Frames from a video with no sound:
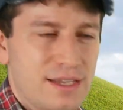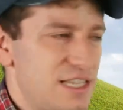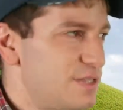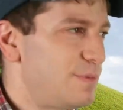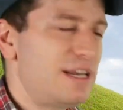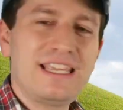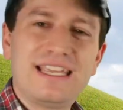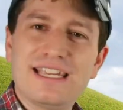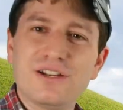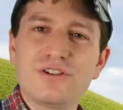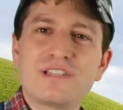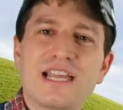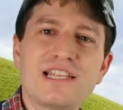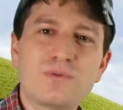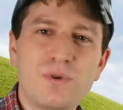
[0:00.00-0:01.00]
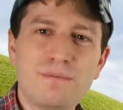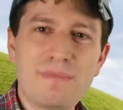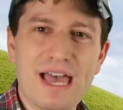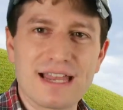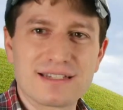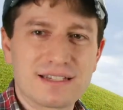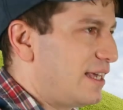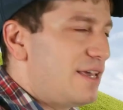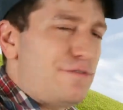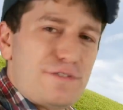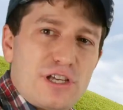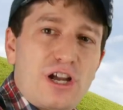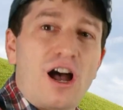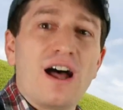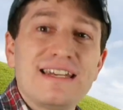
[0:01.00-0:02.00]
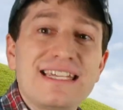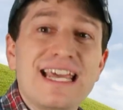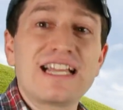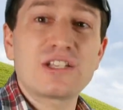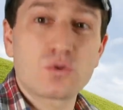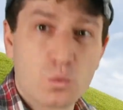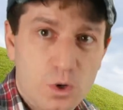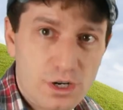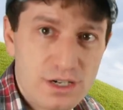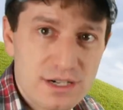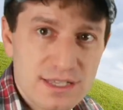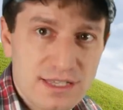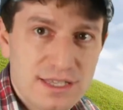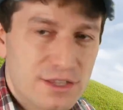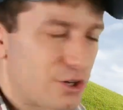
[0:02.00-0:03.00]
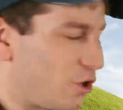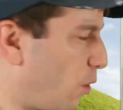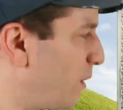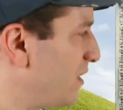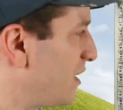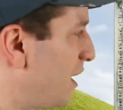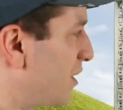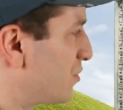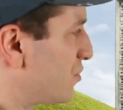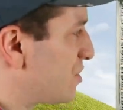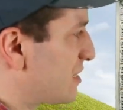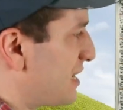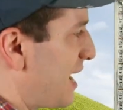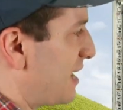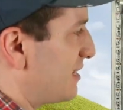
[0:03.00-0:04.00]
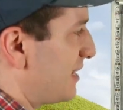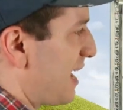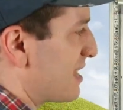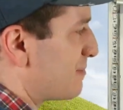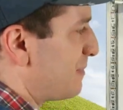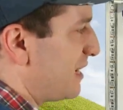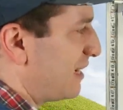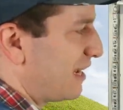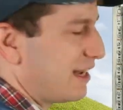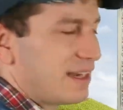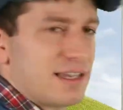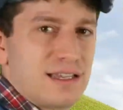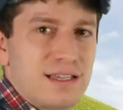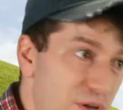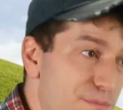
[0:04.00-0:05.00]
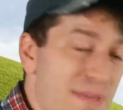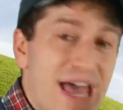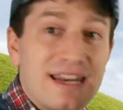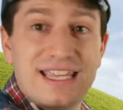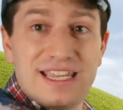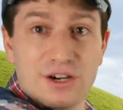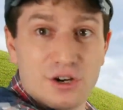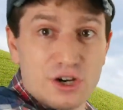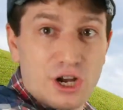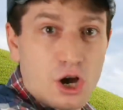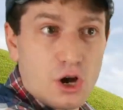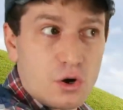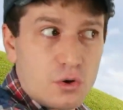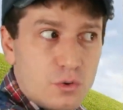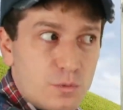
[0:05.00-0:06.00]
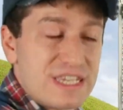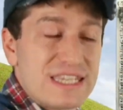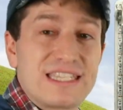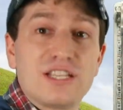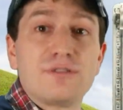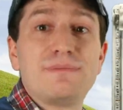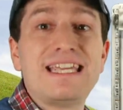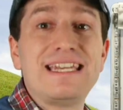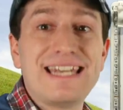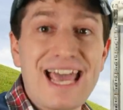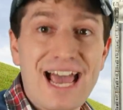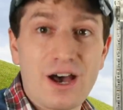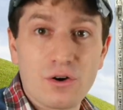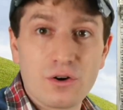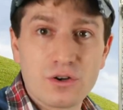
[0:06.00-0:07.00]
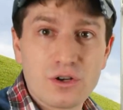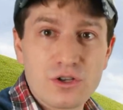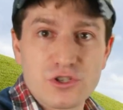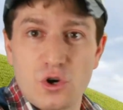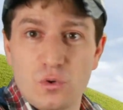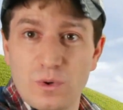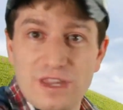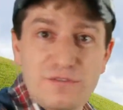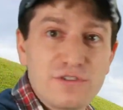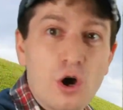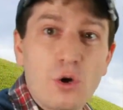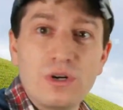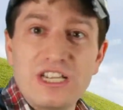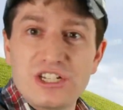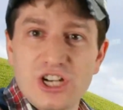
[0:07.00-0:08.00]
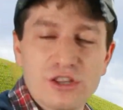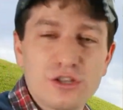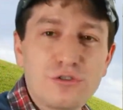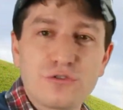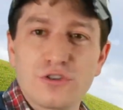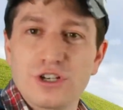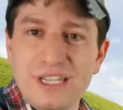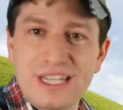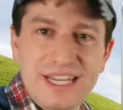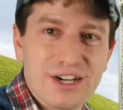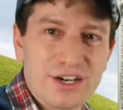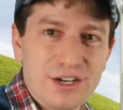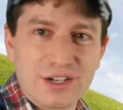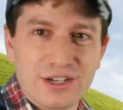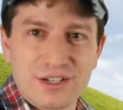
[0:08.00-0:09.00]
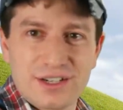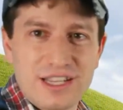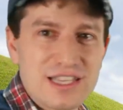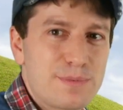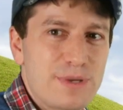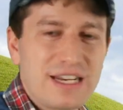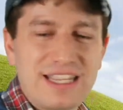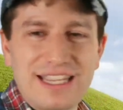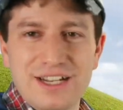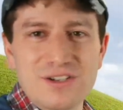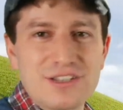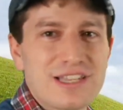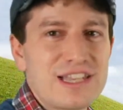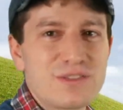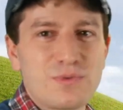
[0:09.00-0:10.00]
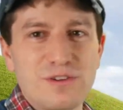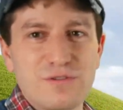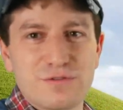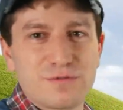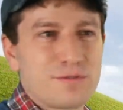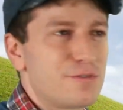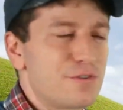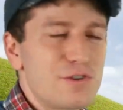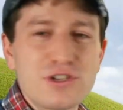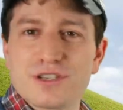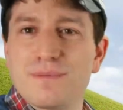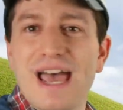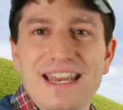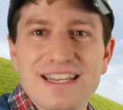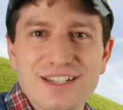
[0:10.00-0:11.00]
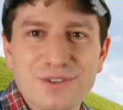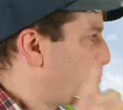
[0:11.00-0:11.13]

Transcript: It's been a year since we met. If the context works, they're going to understand it as meaning, we met a year ago, we still meet now. So we've known each other for a year. It's been a year since we've first met.